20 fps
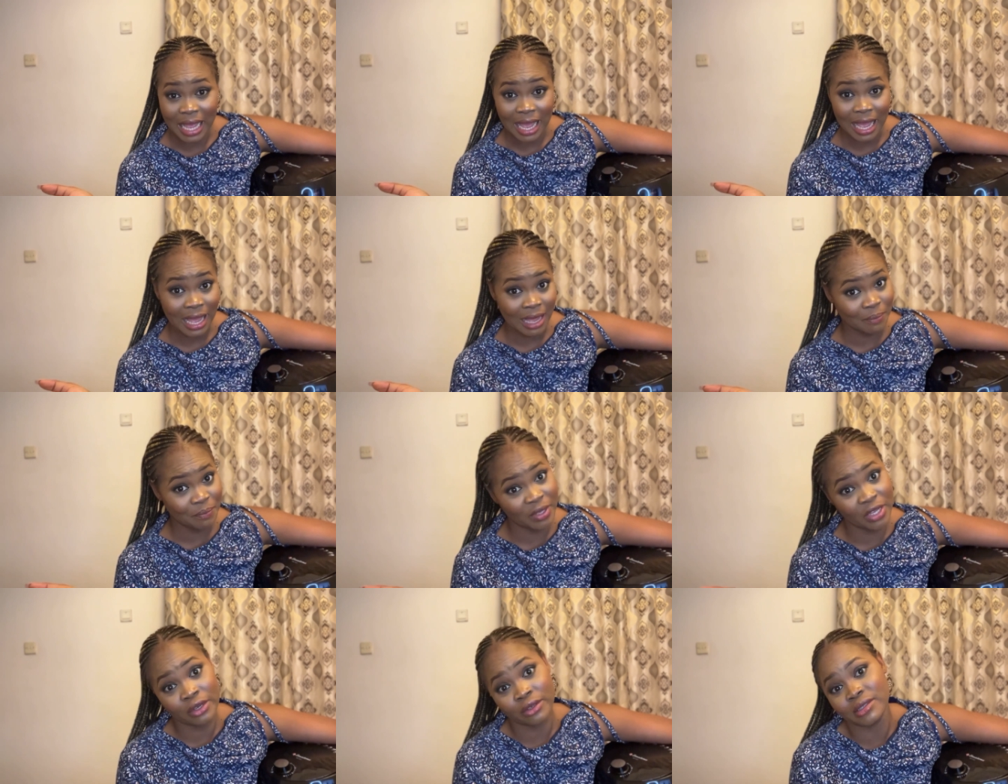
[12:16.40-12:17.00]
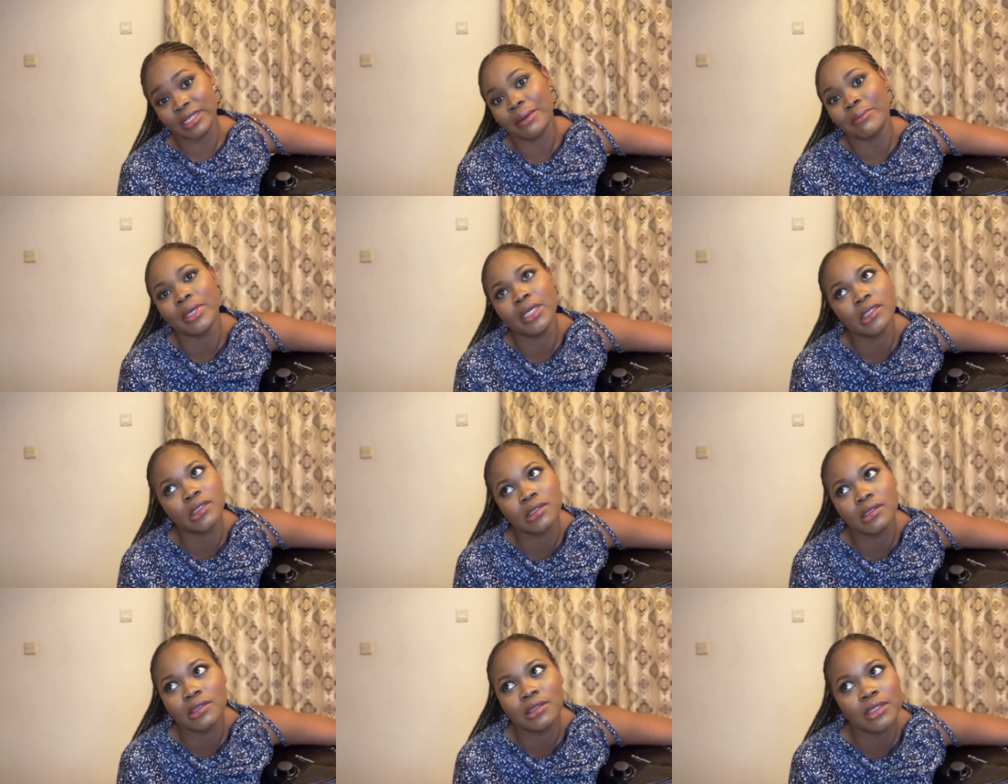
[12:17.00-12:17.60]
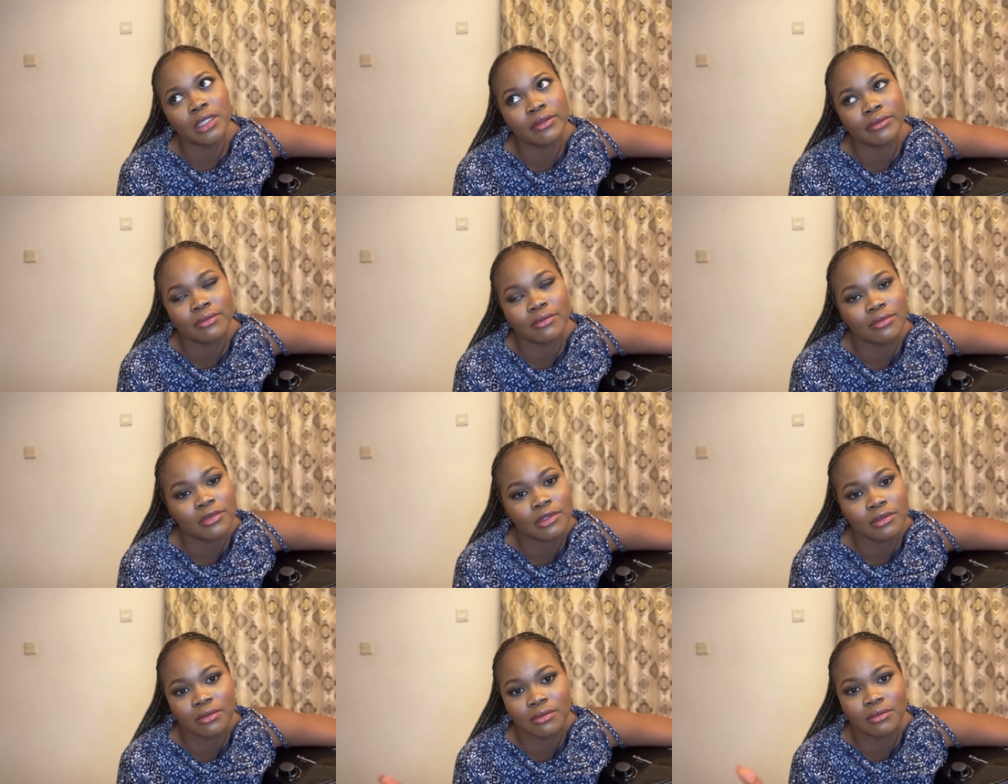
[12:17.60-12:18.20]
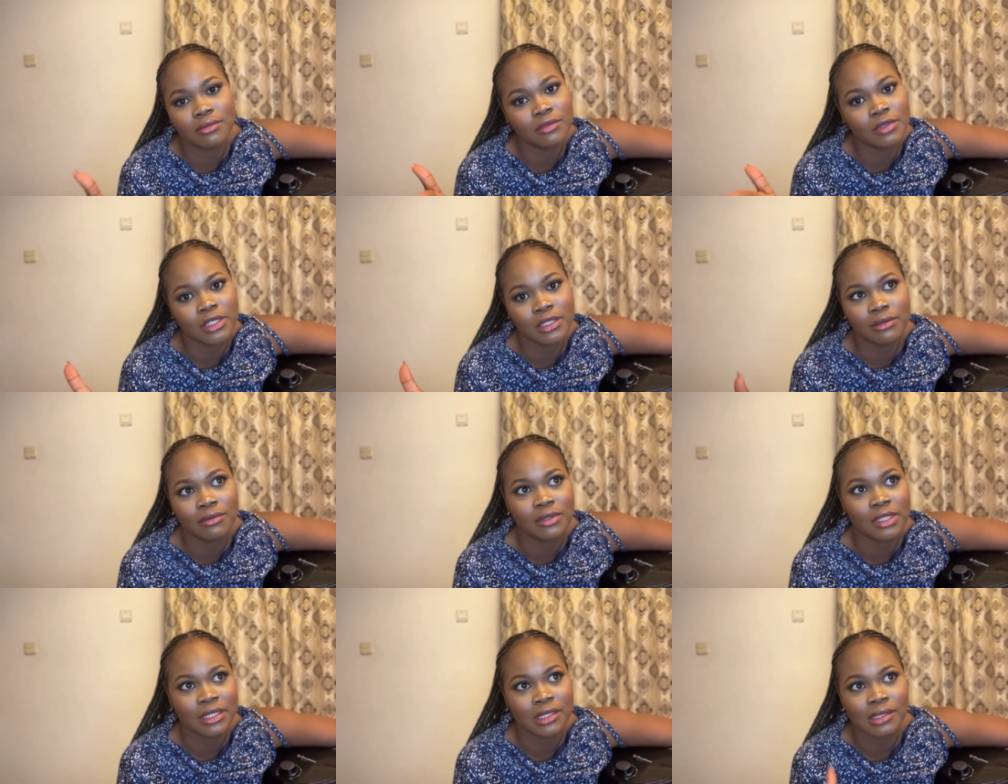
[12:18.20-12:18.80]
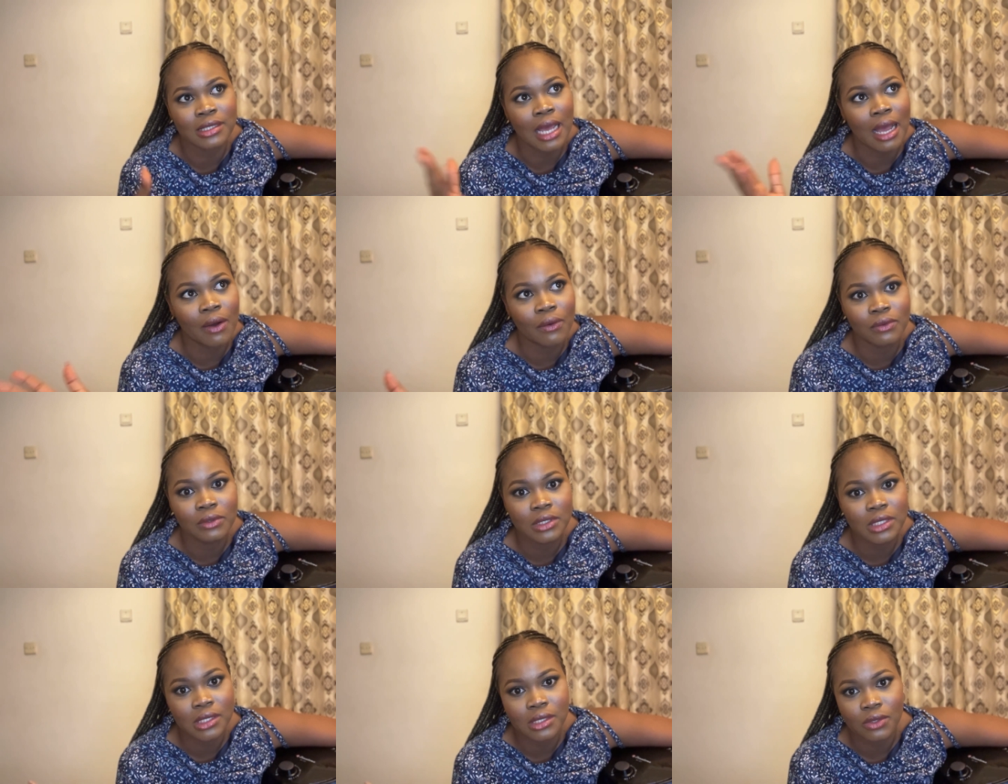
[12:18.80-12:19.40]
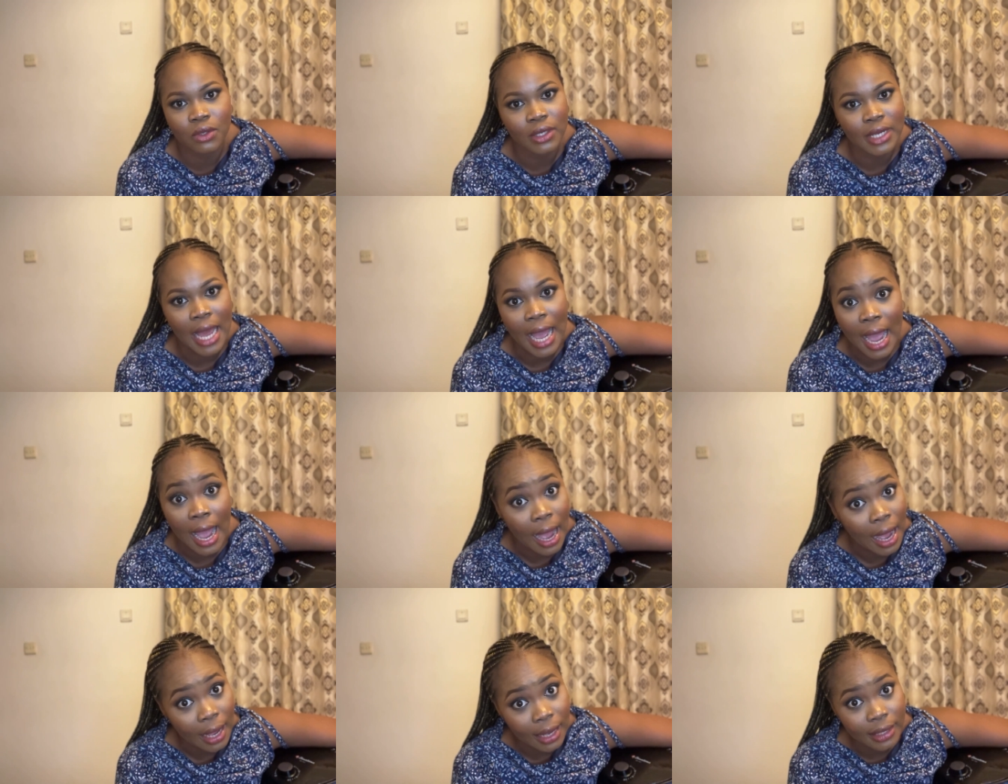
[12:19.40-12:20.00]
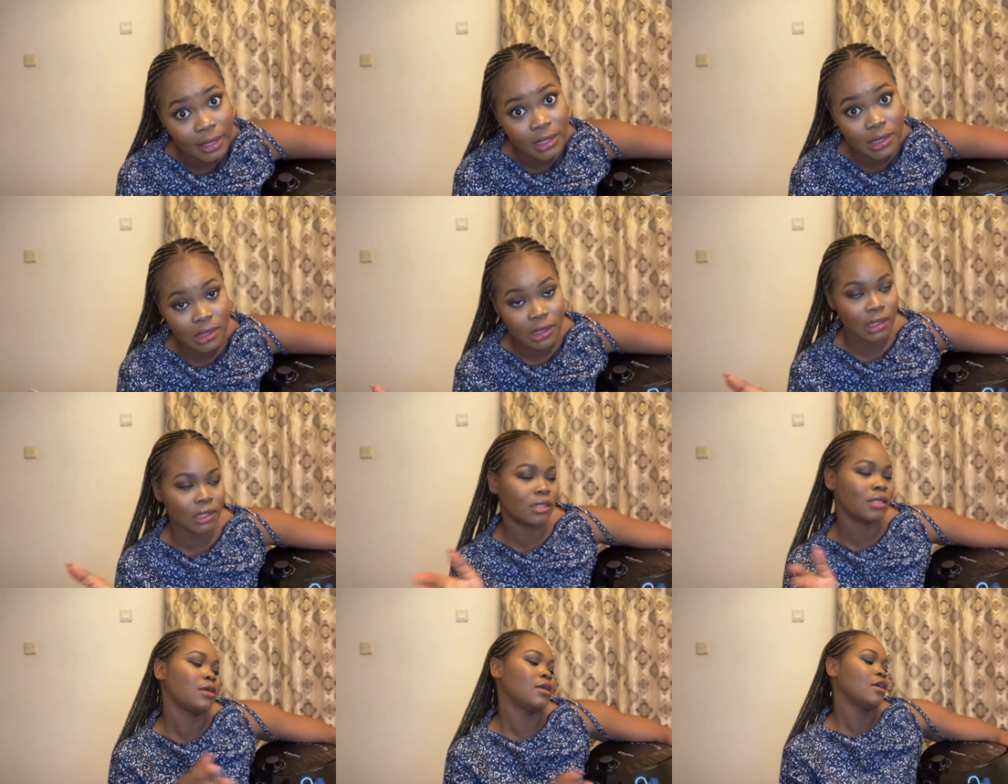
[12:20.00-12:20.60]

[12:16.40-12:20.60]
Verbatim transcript: uh, because I mean the, the the, the sound is not that high, is it?